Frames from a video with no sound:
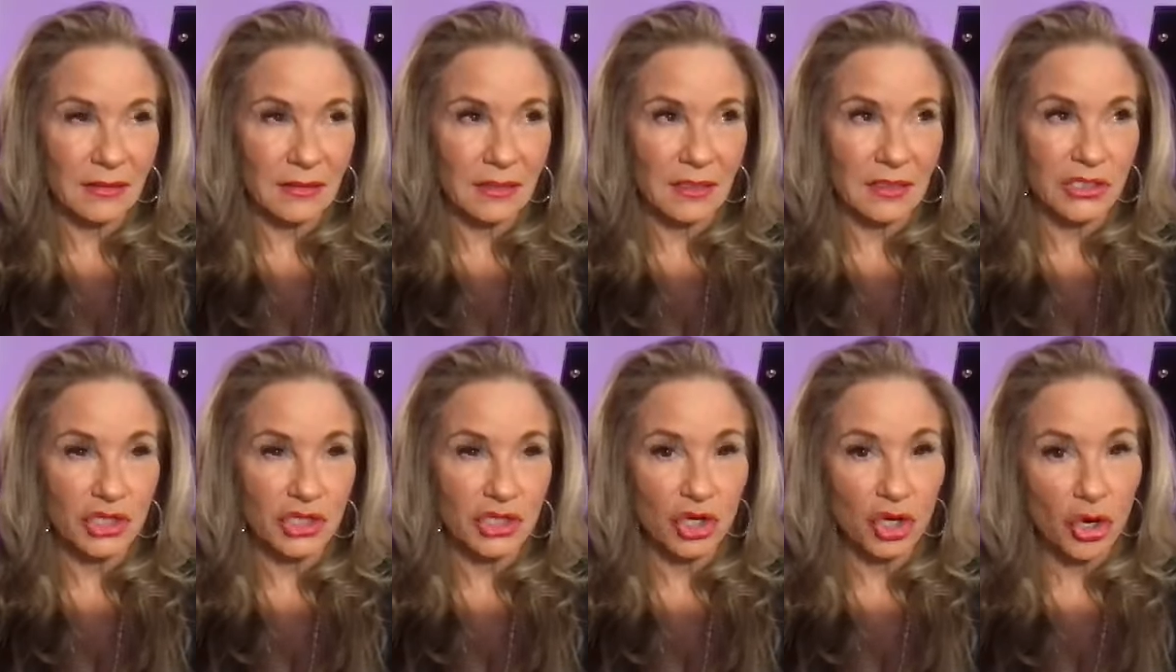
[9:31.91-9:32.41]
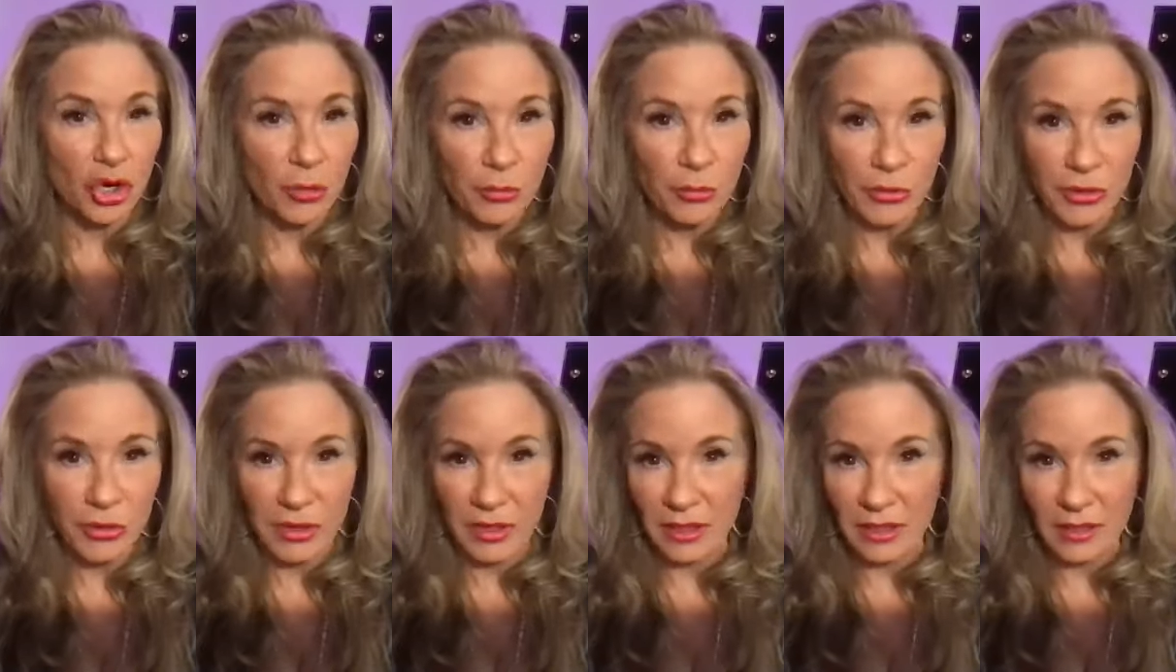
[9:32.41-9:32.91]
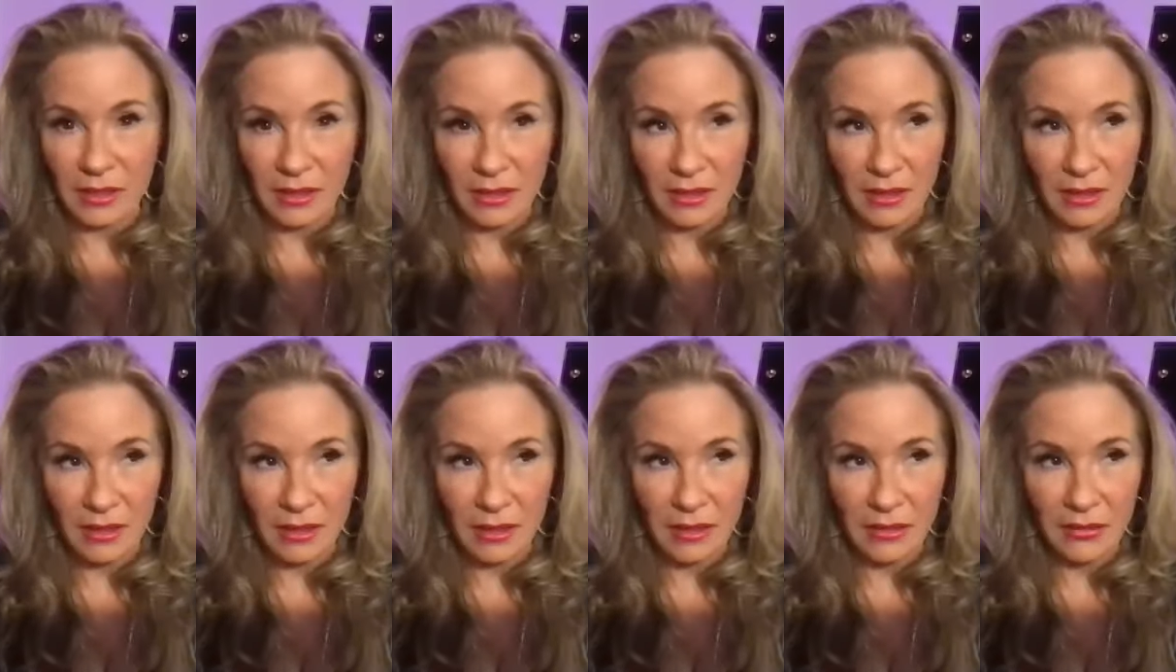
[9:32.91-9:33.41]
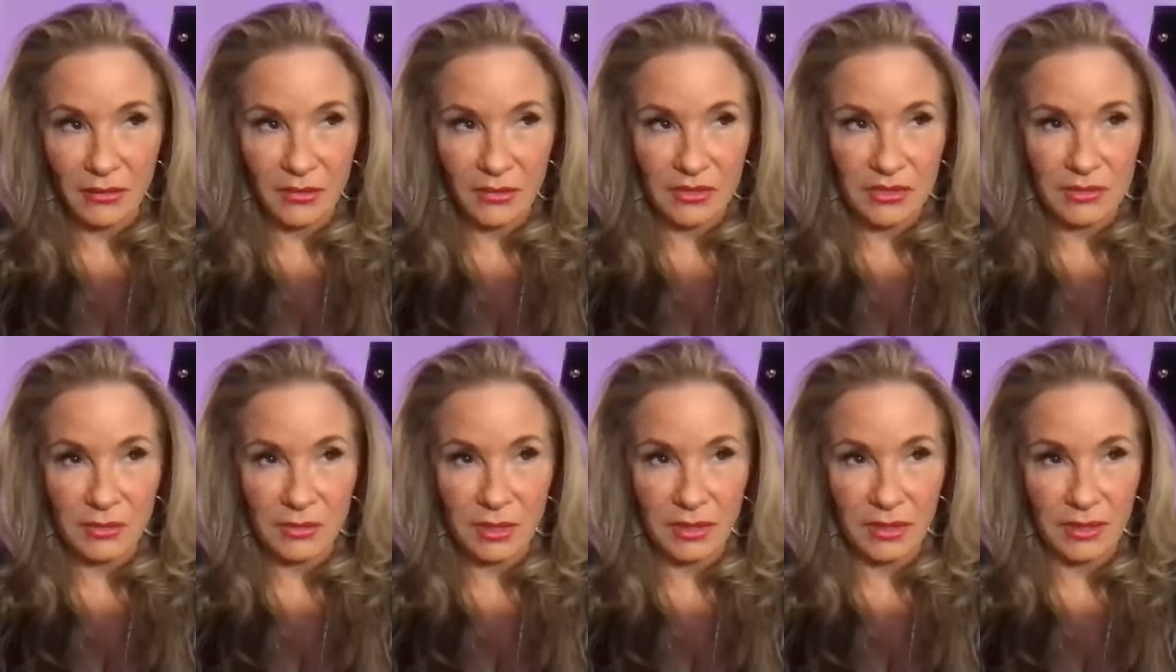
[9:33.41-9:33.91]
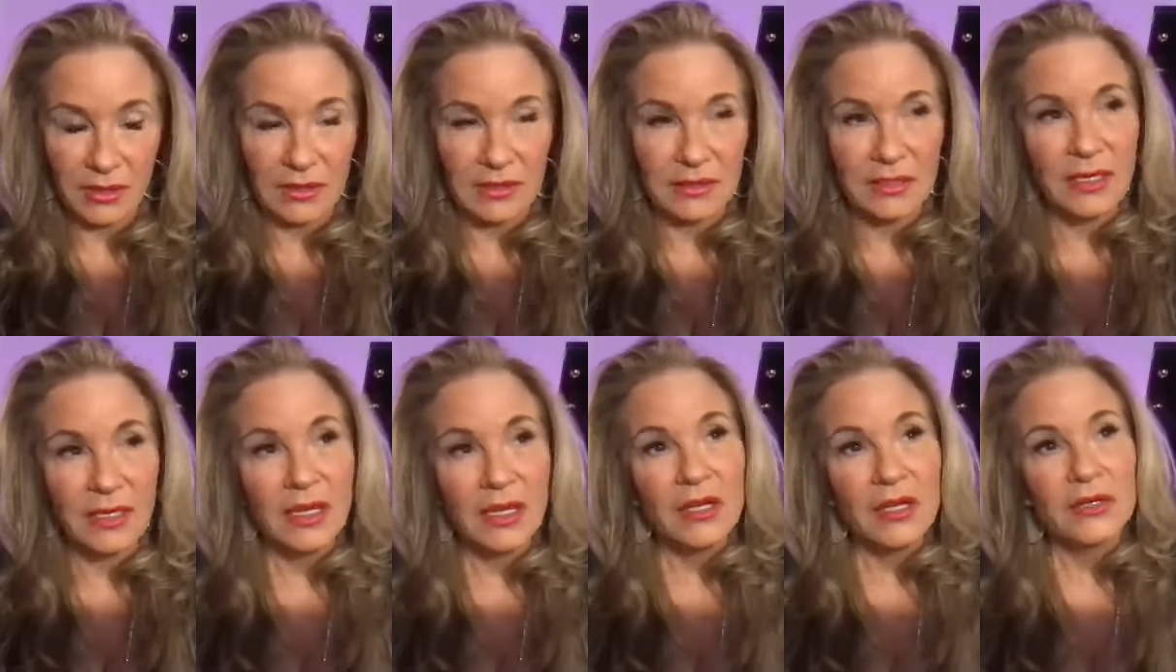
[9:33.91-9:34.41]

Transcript: interpreted those melodies.